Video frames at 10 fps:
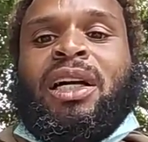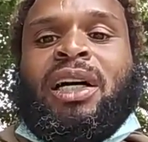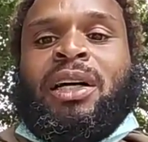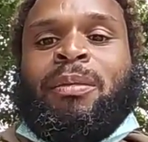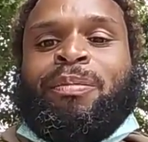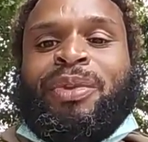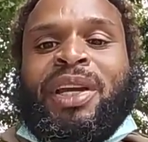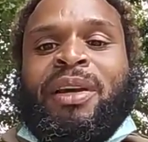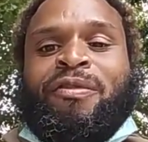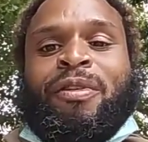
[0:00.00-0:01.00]
Um,
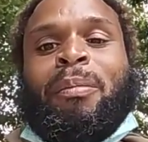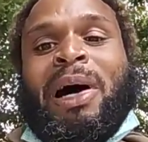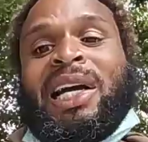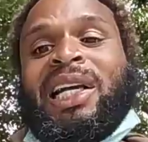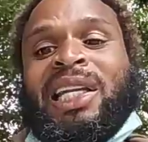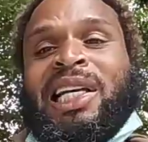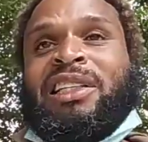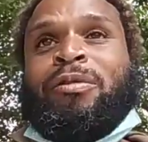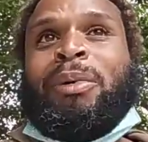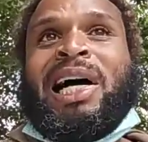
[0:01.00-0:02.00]
and from my
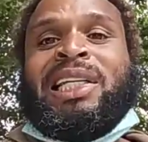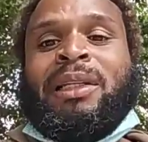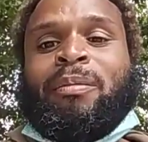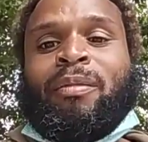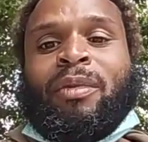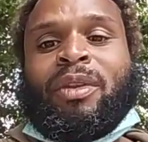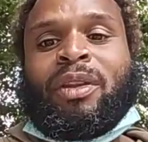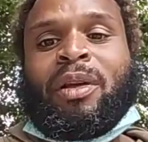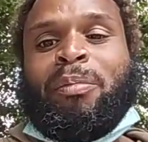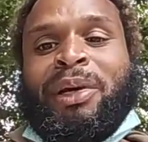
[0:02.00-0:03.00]
collective body,
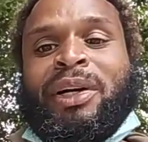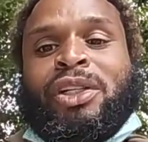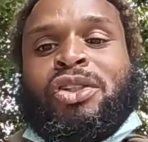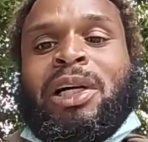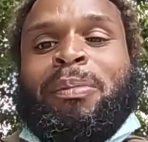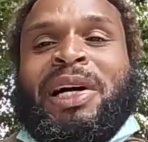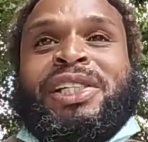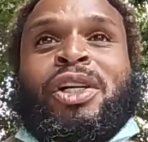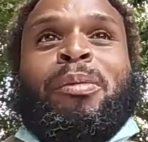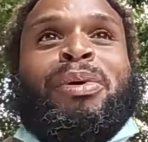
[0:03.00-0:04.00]
Barron Trump
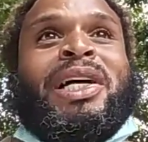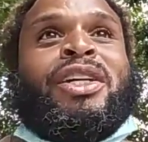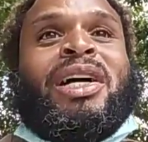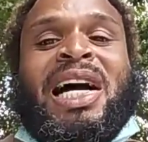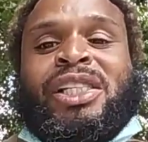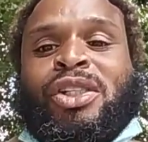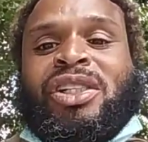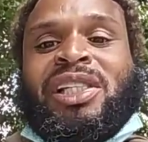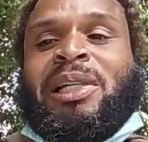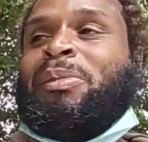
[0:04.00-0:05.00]
as your brother, as your
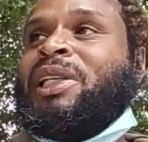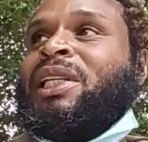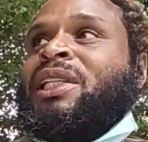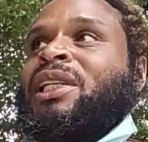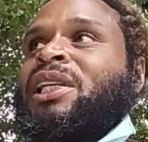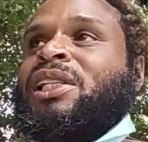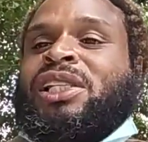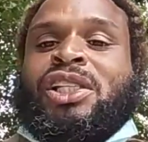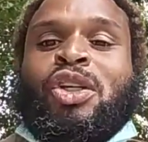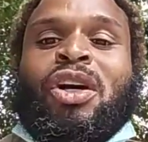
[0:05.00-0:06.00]
sibling,
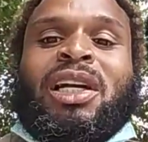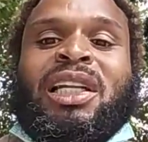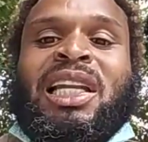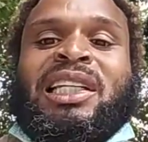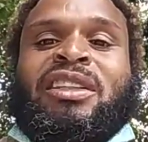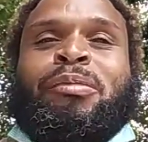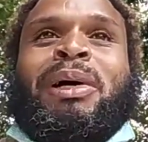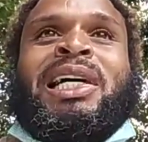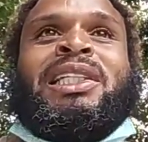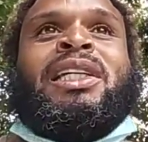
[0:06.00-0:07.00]
to your collective
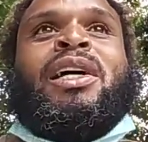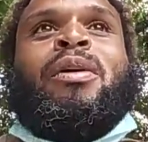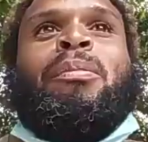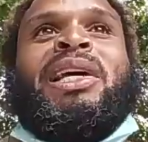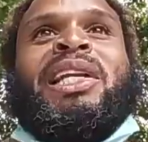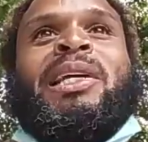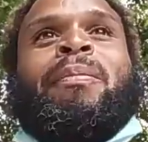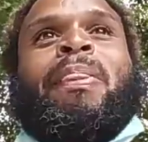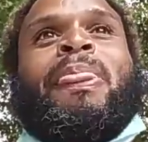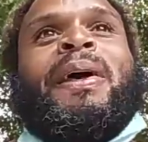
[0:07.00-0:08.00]
body, meaning
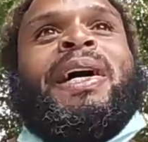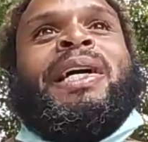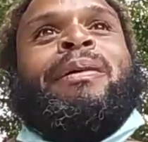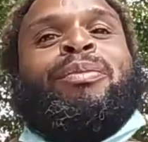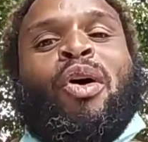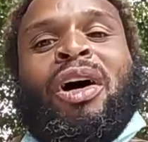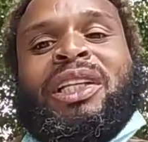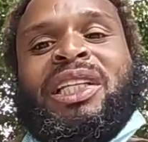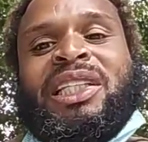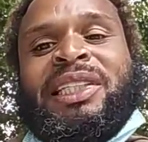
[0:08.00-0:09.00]
um, all
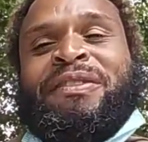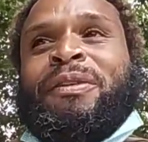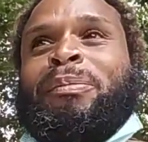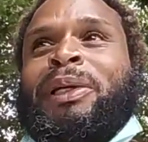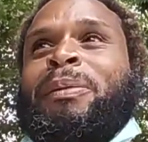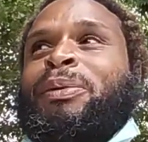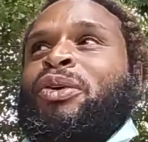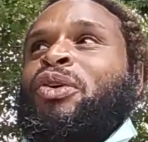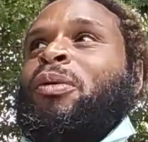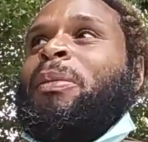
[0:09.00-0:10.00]
of the different people
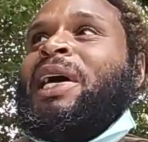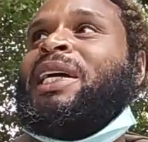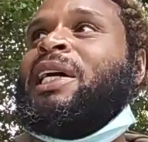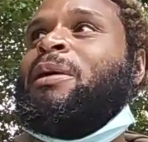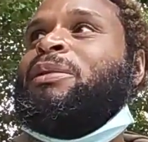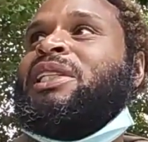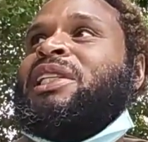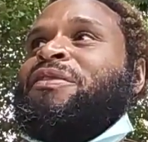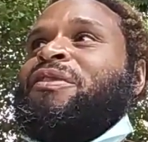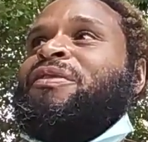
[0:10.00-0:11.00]
who make up the
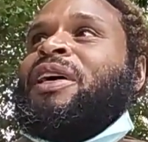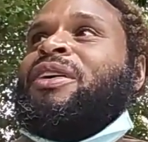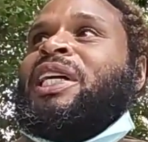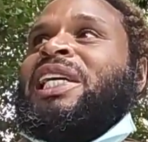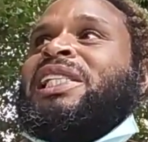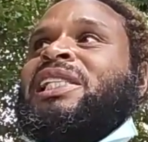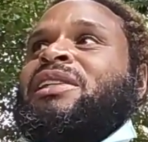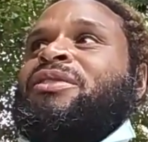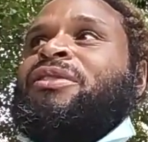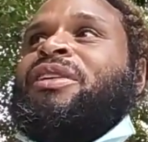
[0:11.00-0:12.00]
different variations
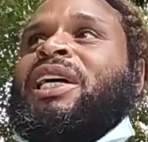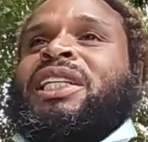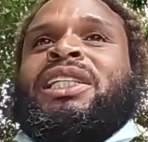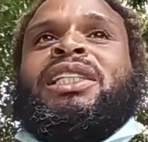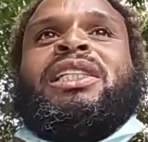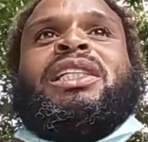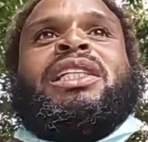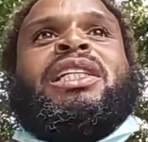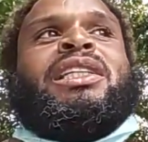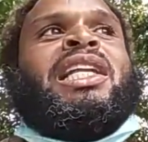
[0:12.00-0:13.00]
of Ubake.
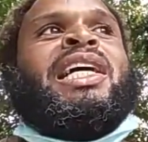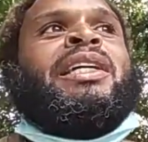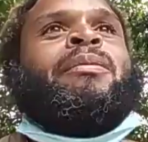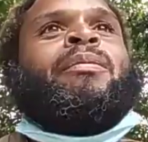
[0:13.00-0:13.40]
Like,